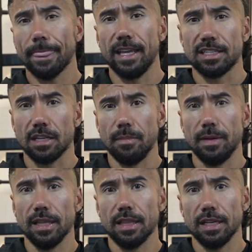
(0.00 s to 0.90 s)
It's gonna
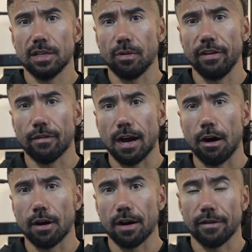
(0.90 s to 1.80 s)
be the 24
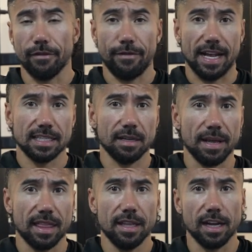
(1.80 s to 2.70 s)
hour fasting method.